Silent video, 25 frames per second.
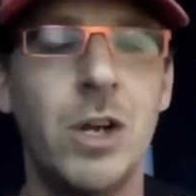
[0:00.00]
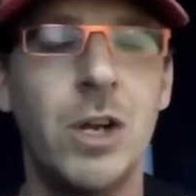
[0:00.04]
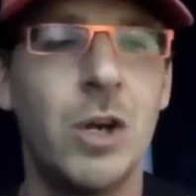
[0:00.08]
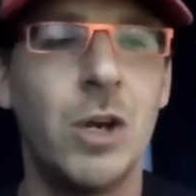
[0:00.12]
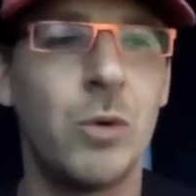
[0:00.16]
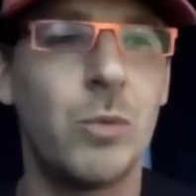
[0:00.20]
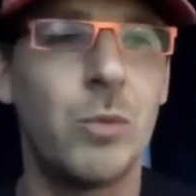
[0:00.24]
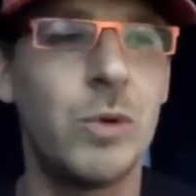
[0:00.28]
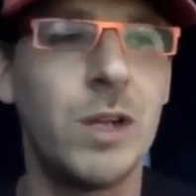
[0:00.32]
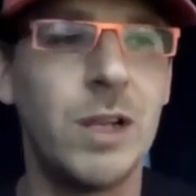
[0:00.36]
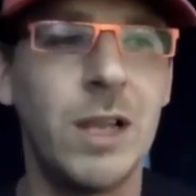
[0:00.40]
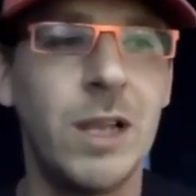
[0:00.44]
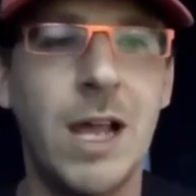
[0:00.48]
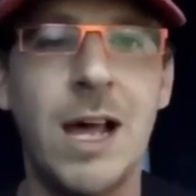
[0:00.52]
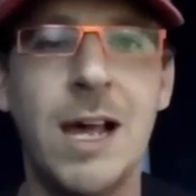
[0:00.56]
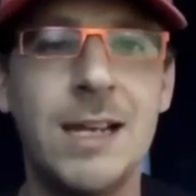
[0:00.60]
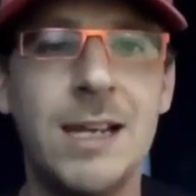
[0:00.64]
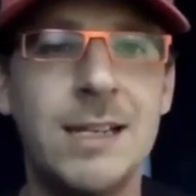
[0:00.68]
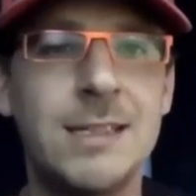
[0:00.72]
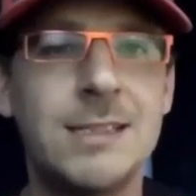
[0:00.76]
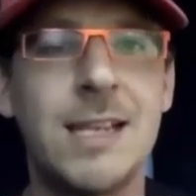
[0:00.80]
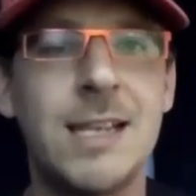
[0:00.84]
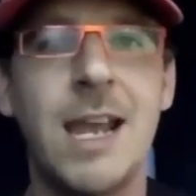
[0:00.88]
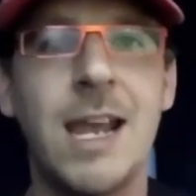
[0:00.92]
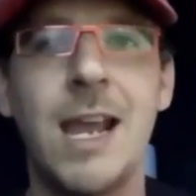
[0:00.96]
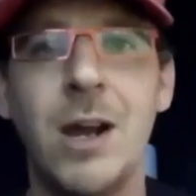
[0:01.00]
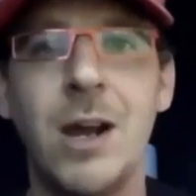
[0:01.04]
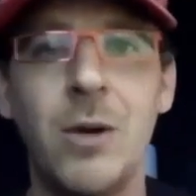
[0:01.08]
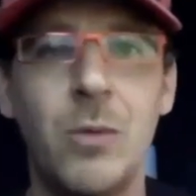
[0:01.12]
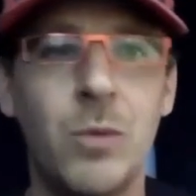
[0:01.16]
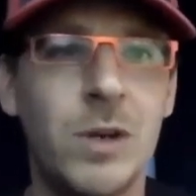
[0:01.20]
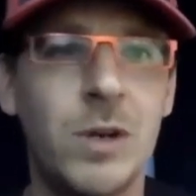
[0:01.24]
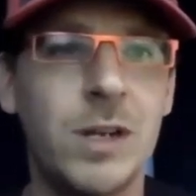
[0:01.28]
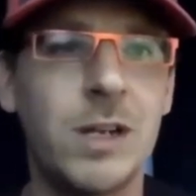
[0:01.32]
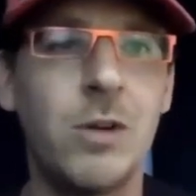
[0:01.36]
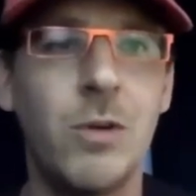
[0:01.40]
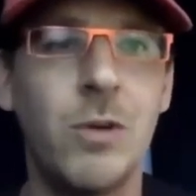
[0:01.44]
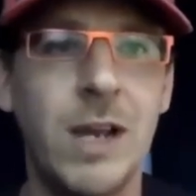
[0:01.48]
realize, hey, I
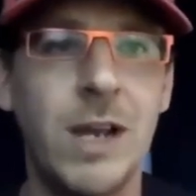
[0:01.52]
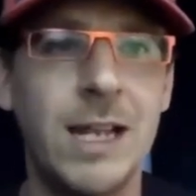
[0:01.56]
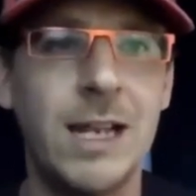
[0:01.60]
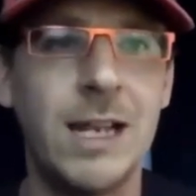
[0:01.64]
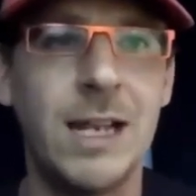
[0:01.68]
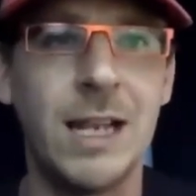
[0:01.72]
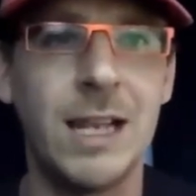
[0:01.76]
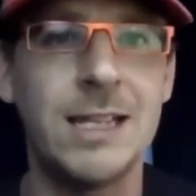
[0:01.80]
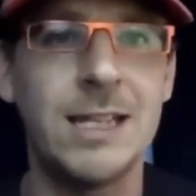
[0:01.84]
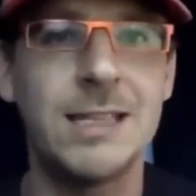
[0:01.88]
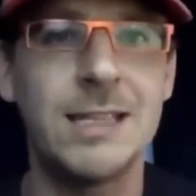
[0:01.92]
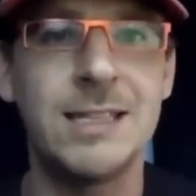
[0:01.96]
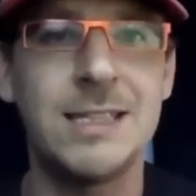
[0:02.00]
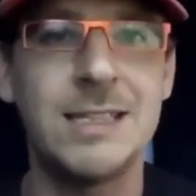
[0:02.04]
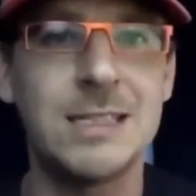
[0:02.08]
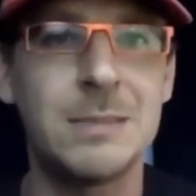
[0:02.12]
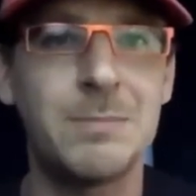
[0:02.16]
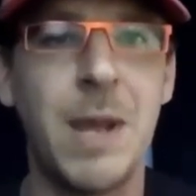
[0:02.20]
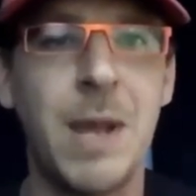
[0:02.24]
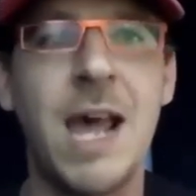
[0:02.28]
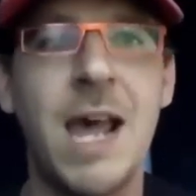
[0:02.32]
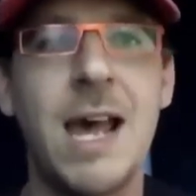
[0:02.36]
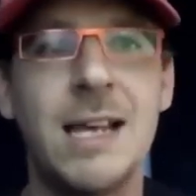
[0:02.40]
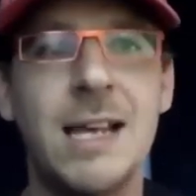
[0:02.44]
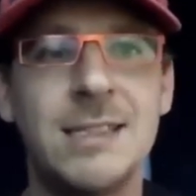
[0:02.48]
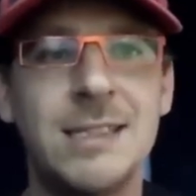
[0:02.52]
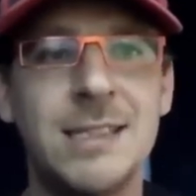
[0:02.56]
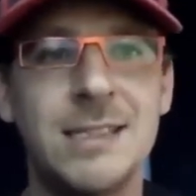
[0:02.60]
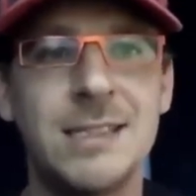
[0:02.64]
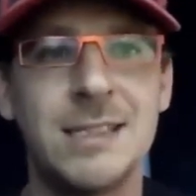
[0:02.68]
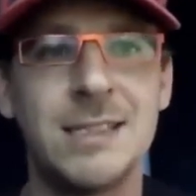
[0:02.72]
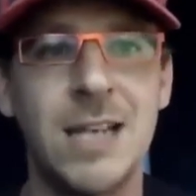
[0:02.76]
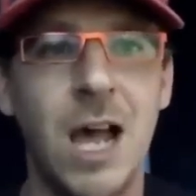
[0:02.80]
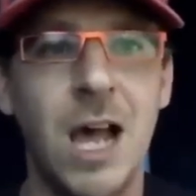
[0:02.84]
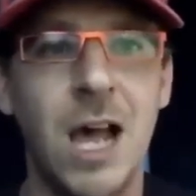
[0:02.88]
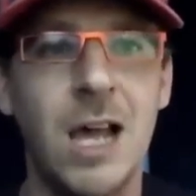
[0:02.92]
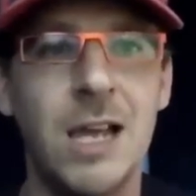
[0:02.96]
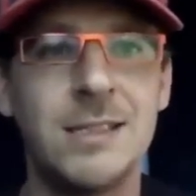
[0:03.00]
want to go ahead and let this pass as
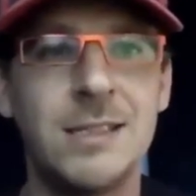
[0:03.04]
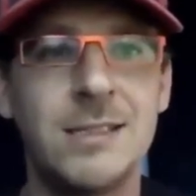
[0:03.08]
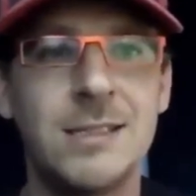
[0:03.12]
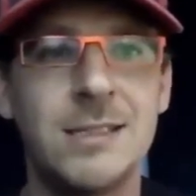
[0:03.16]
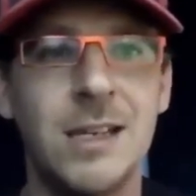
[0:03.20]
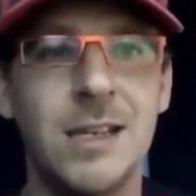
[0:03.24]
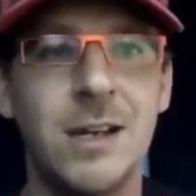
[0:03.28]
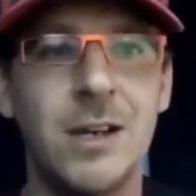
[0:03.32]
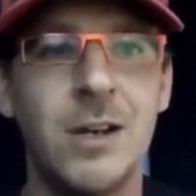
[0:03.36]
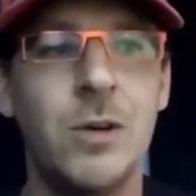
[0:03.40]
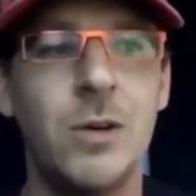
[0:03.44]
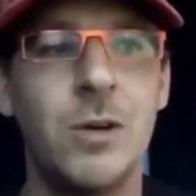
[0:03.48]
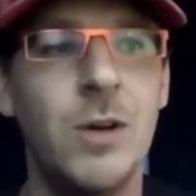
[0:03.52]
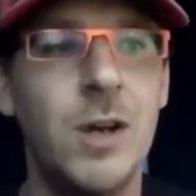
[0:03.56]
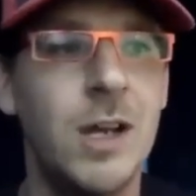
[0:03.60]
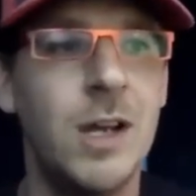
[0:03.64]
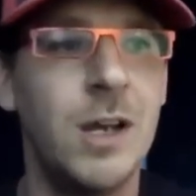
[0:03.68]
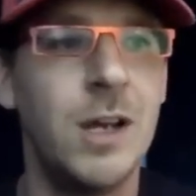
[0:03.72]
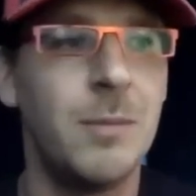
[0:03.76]
an ISO,